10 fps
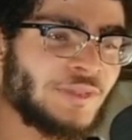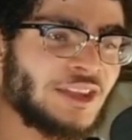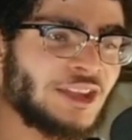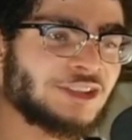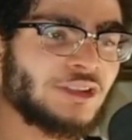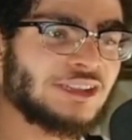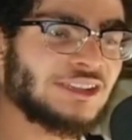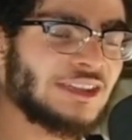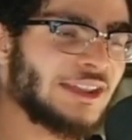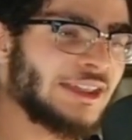So I guess,
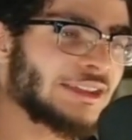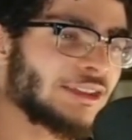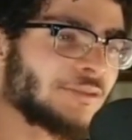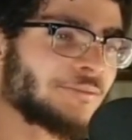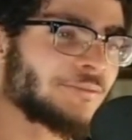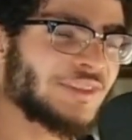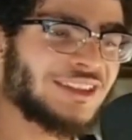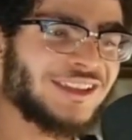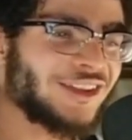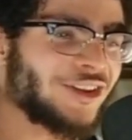yeah, like,
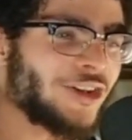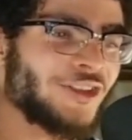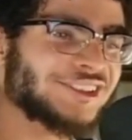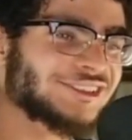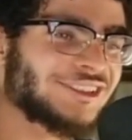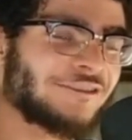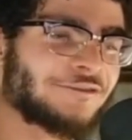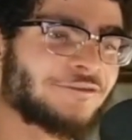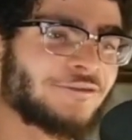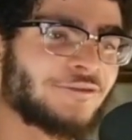all this
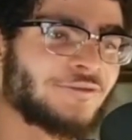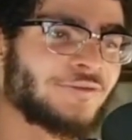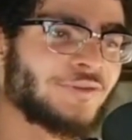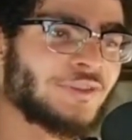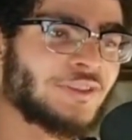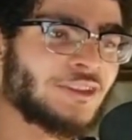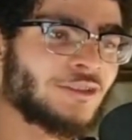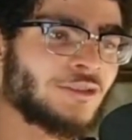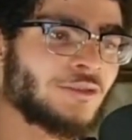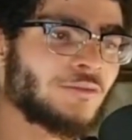stuff
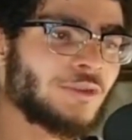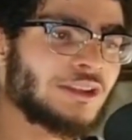really